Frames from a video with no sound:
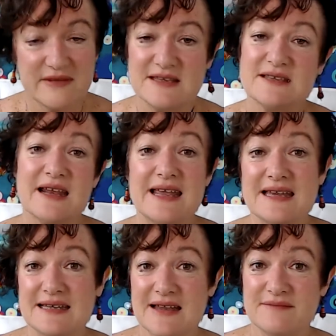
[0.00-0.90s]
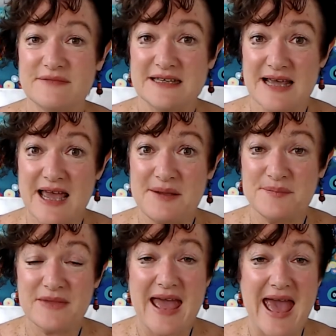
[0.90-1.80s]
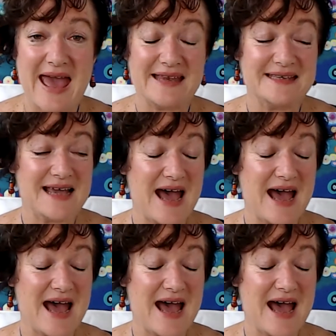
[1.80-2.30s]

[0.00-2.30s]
this is going to get done today, and